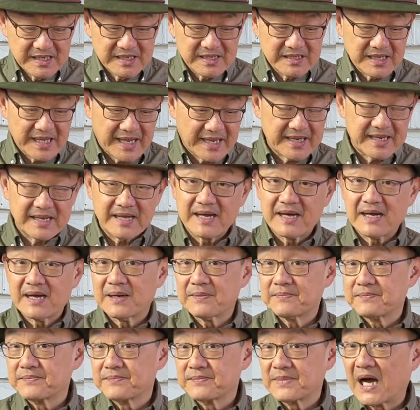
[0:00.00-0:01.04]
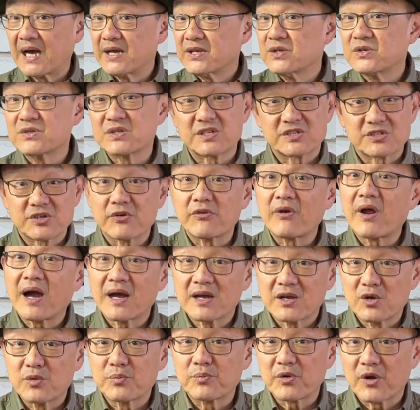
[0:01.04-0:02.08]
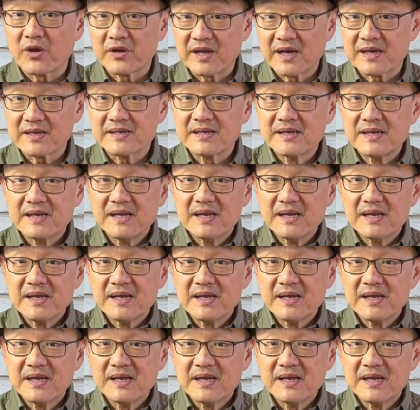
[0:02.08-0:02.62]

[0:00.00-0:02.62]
like um, I use a Tarrago product,